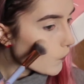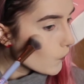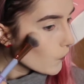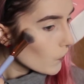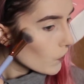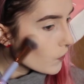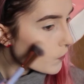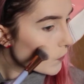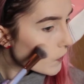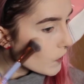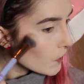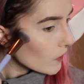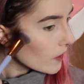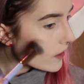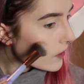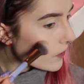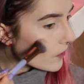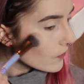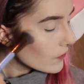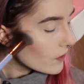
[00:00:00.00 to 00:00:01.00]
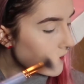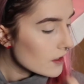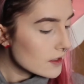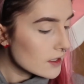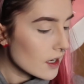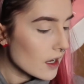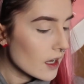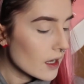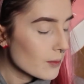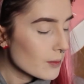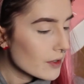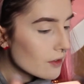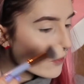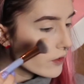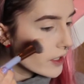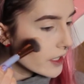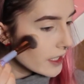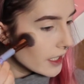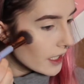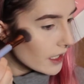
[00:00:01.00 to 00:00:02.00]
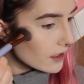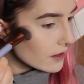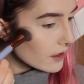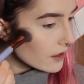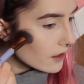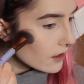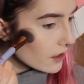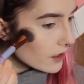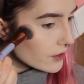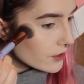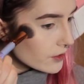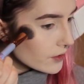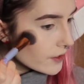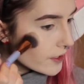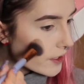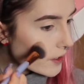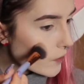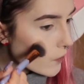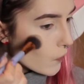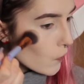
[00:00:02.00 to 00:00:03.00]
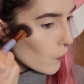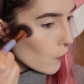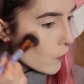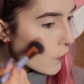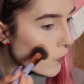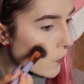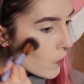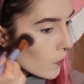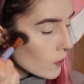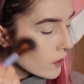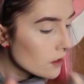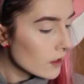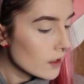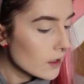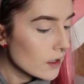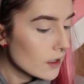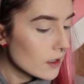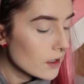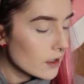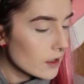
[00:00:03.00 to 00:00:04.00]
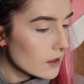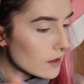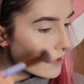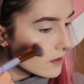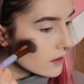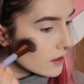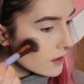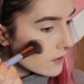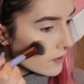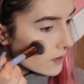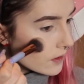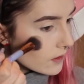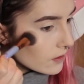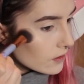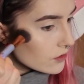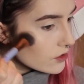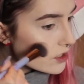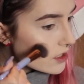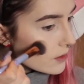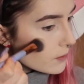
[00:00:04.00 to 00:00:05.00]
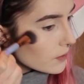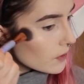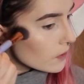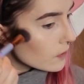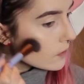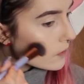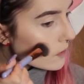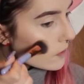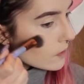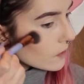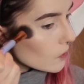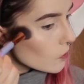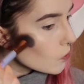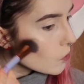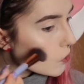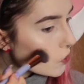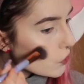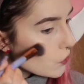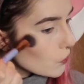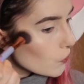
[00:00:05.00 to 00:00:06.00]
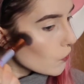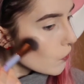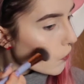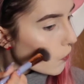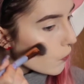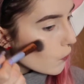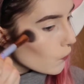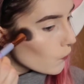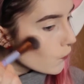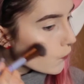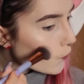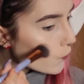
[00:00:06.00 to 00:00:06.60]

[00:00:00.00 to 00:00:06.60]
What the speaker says: Just put it like over the top of where I had the contour. Just give the cheekbones a little